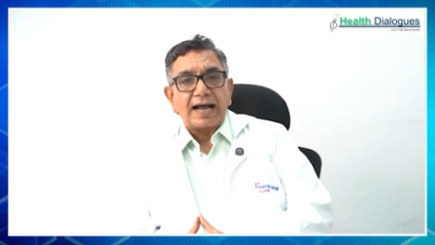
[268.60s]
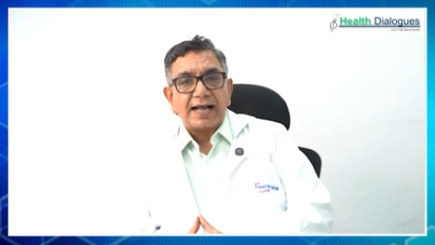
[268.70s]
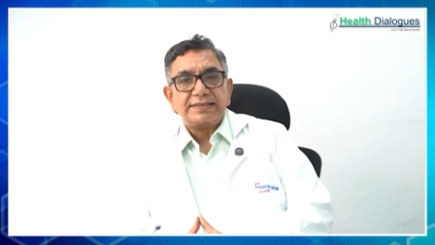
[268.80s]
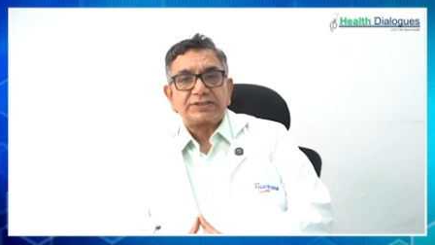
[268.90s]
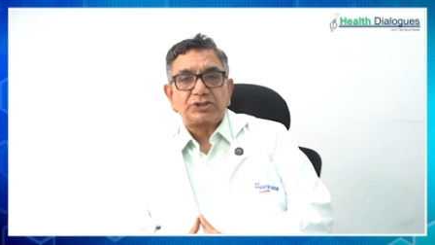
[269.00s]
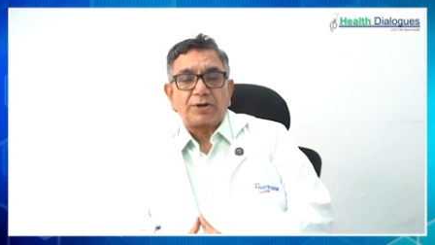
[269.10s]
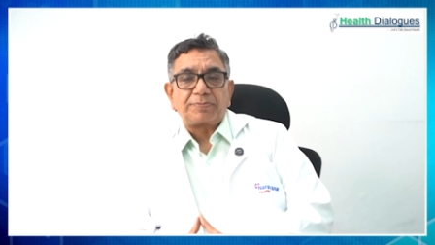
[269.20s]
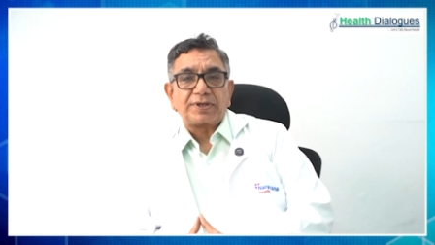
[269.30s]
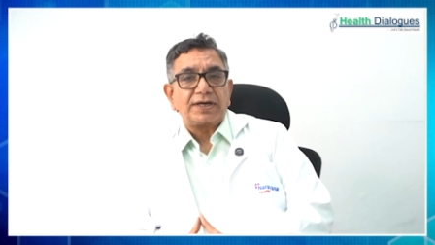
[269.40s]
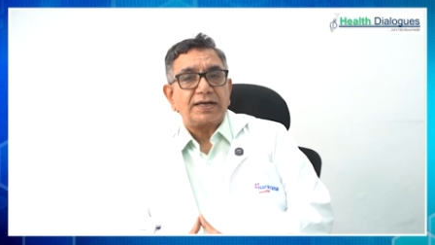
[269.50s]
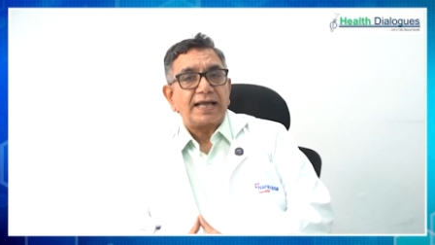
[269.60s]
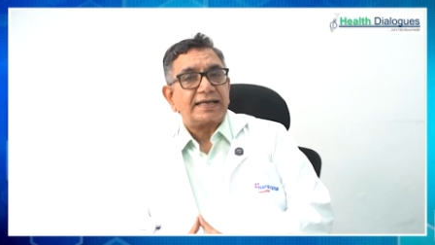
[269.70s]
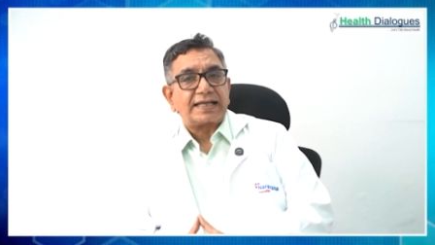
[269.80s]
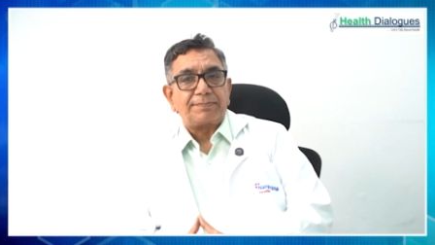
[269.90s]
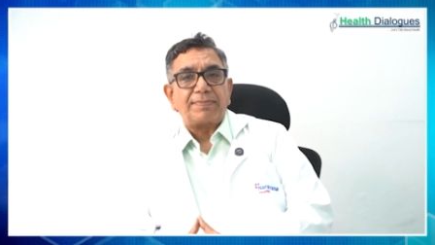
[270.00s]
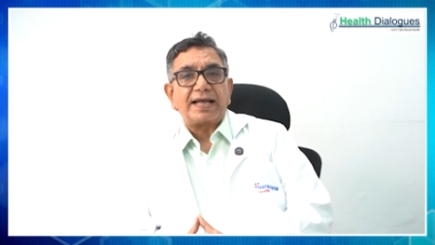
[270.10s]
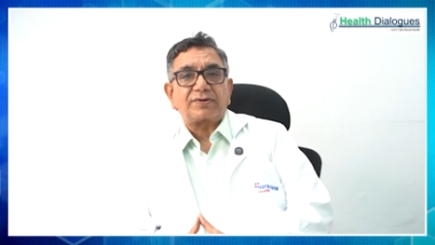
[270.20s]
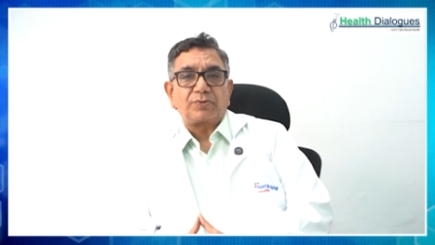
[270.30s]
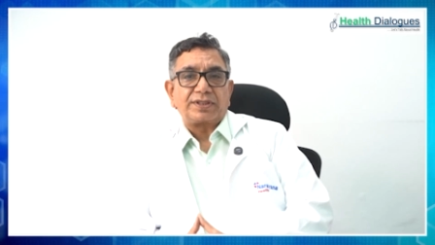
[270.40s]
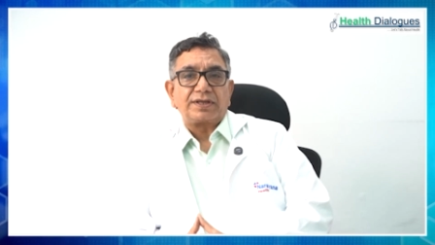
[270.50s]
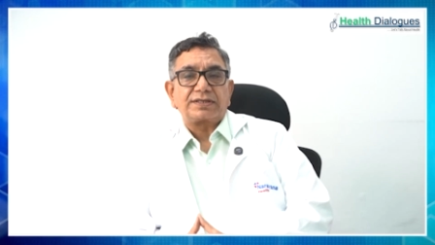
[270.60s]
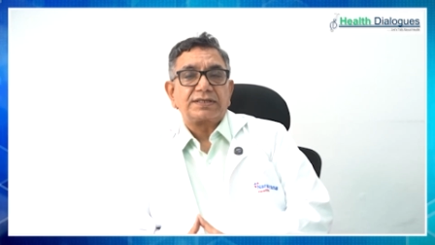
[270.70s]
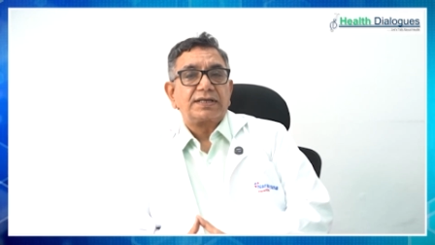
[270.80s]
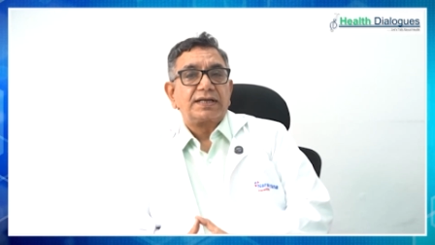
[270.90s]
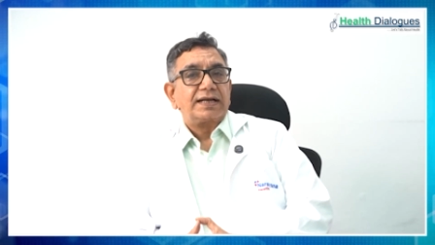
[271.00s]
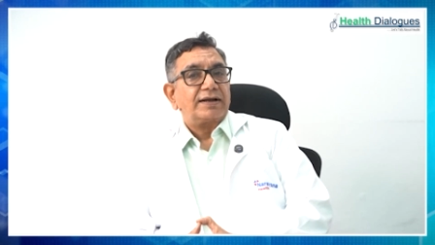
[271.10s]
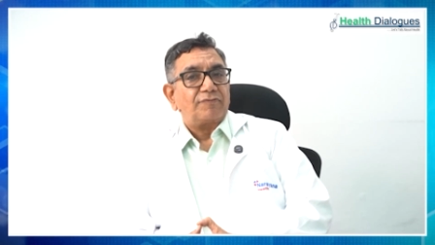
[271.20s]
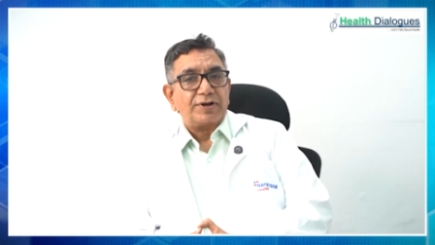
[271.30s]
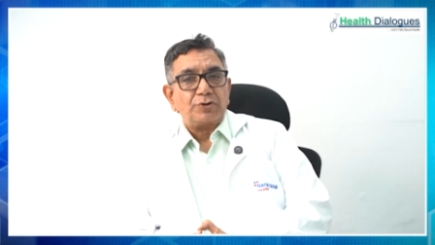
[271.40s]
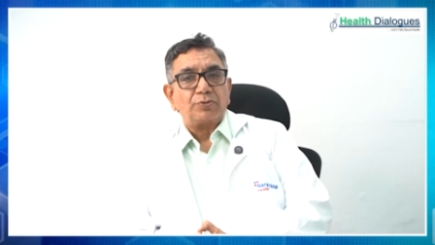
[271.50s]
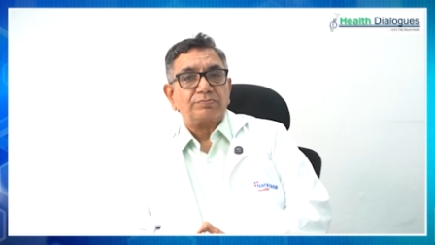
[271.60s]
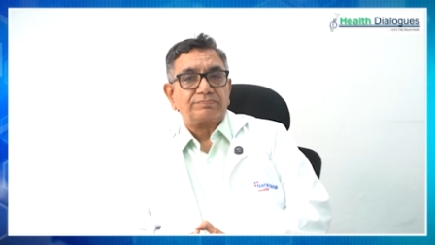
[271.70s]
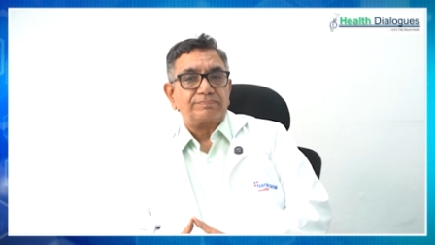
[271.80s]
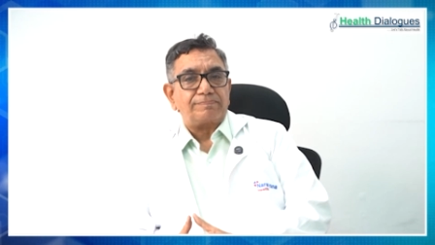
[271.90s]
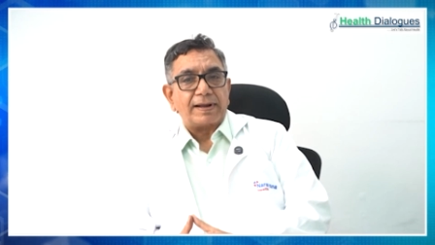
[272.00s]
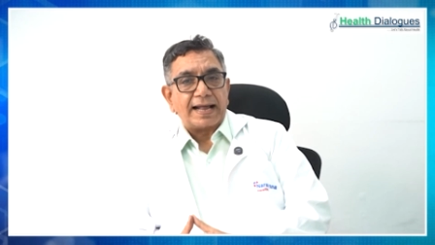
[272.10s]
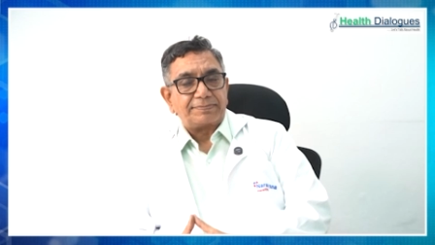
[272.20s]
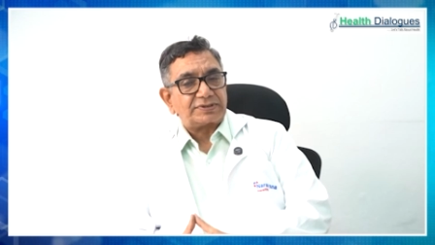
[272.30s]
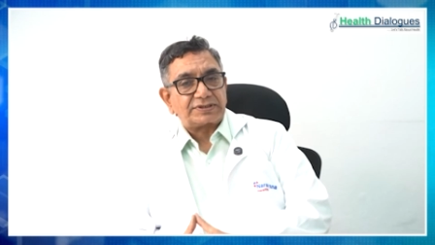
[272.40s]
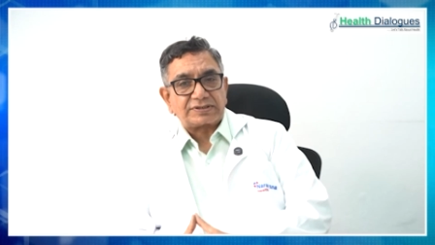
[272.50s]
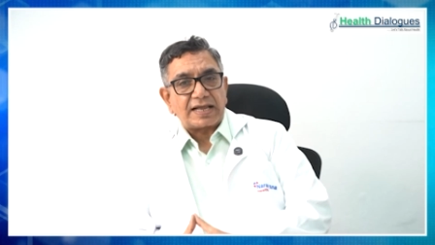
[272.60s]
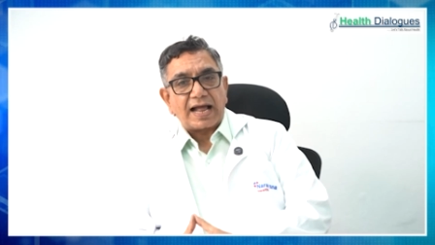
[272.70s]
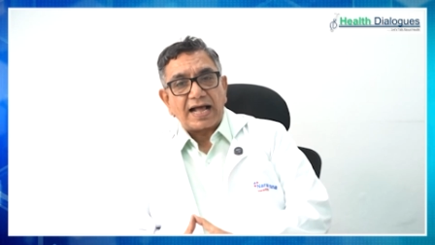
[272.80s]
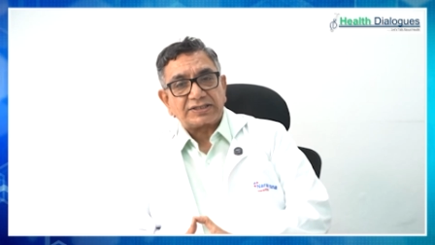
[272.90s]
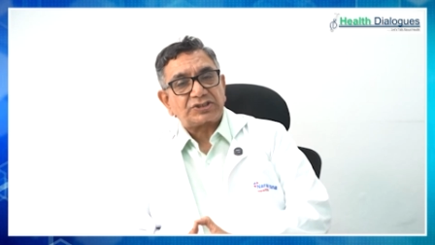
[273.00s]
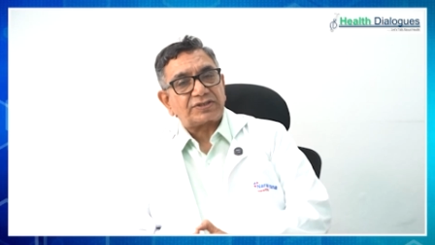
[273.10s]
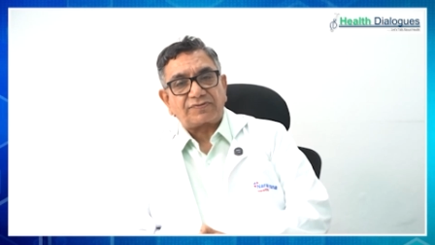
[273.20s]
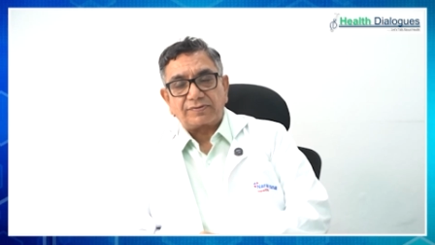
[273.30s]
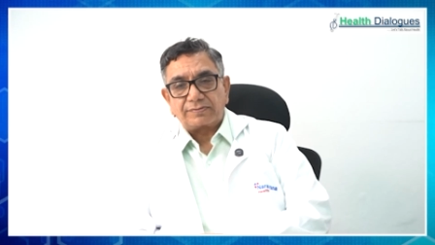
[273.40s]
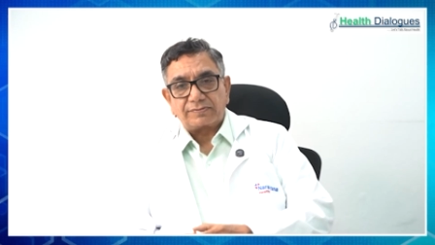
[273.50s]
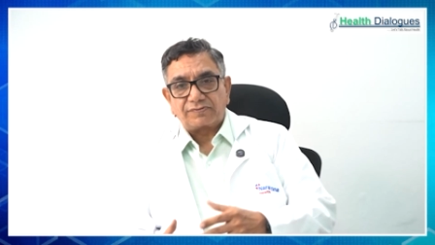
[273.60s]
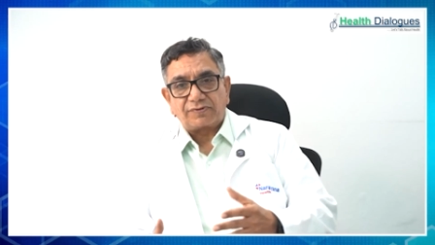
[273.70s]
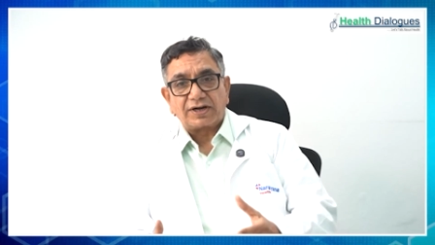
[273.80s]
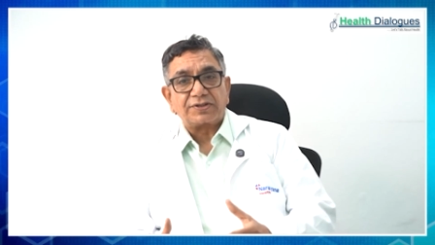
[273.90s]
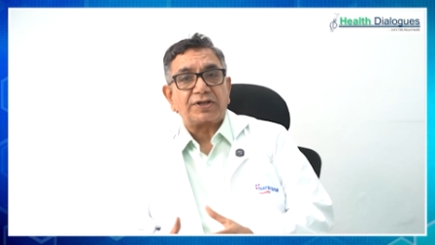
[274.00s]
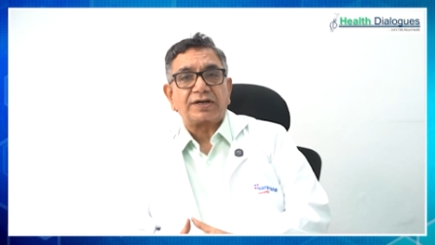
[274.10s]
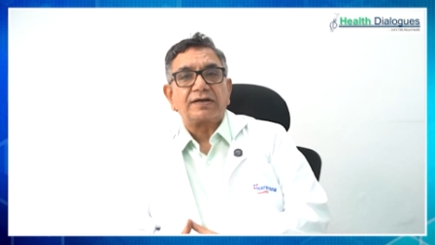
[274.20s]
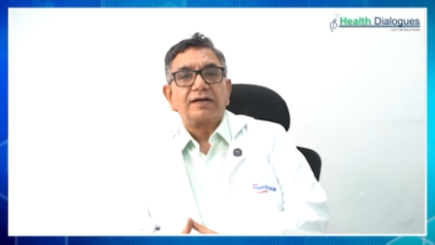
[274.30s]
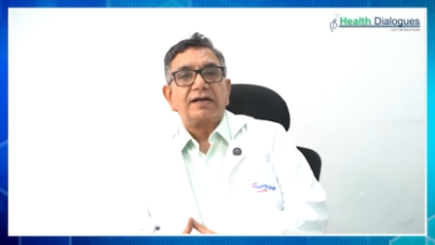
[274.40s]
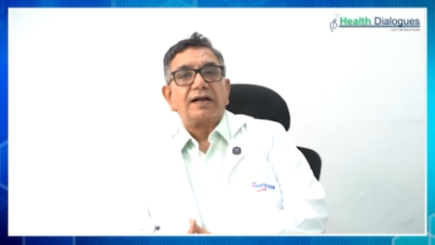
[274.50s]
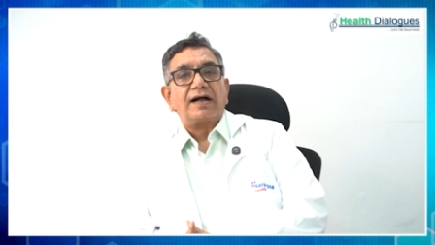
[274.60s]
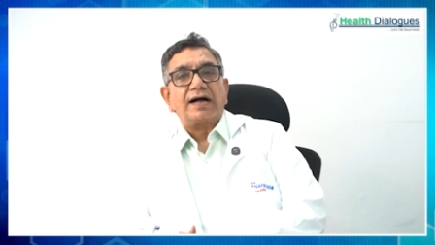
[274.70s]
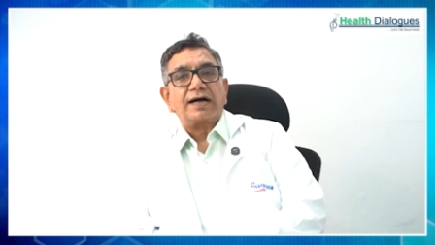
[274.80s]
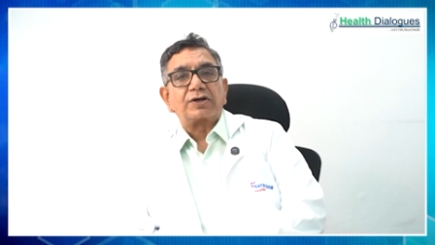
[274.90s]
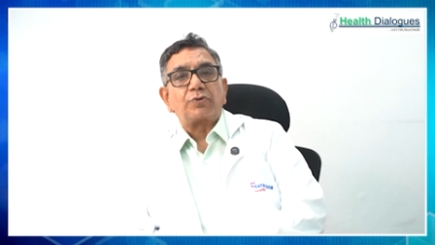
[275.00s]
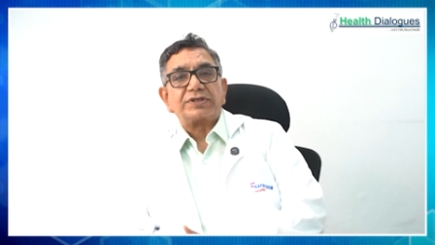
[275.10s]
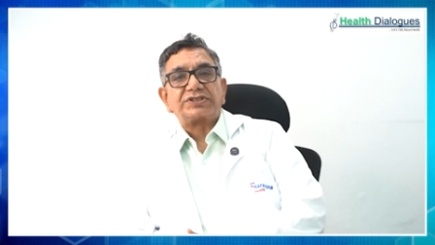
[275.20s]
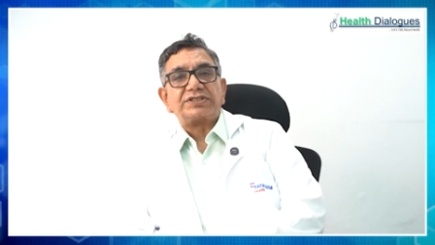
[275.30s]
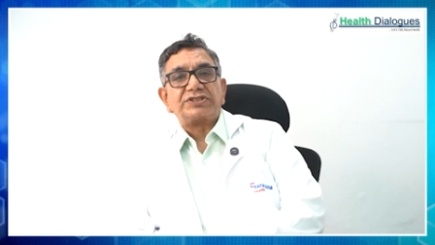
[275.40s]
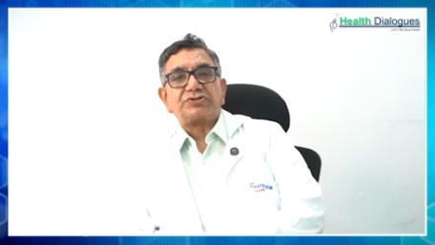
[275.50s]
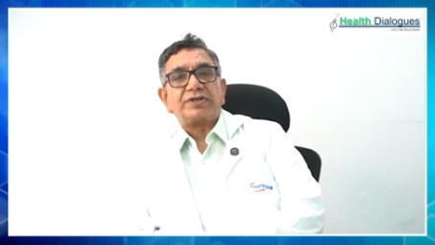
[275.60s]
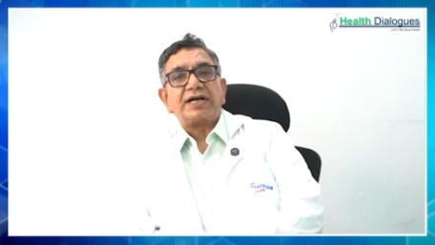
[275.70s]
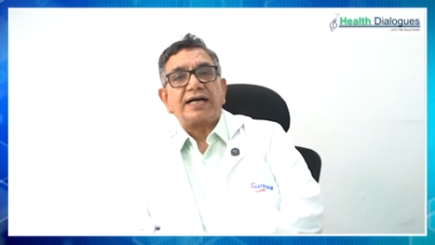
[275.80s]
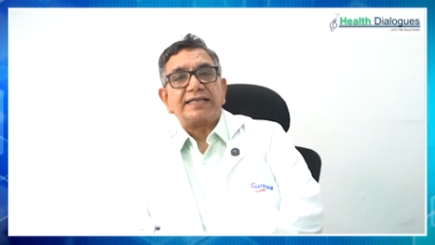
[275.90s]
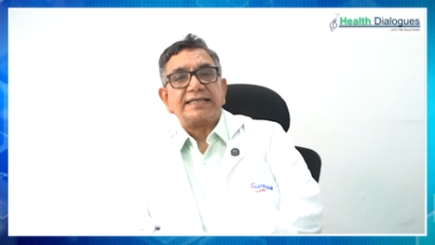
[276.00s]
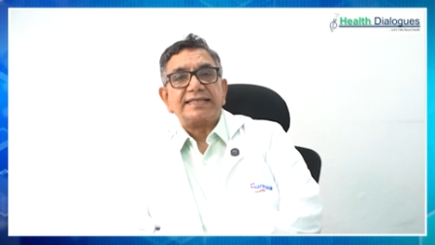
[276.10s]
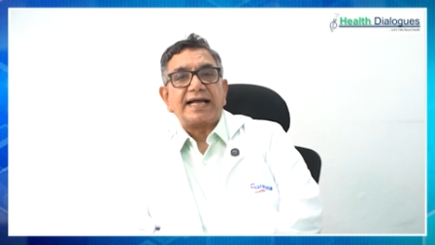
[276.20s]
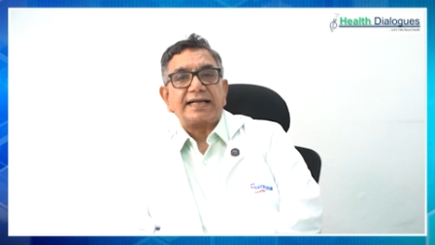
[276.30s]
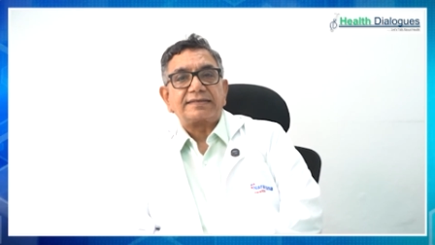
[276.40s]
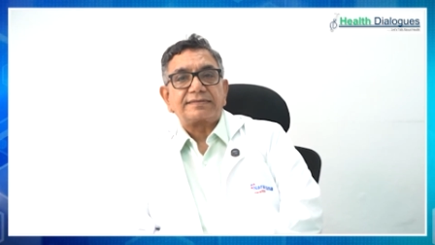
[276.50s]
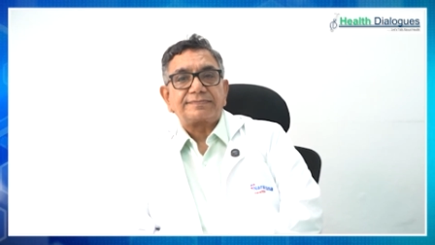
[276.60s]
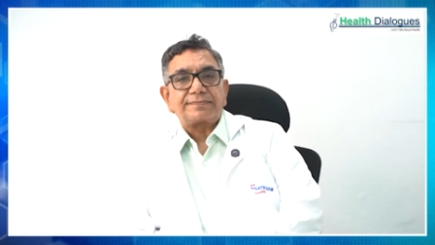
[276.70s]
I'll stop here and come back with it when you perhaps ask further questions regarding diet.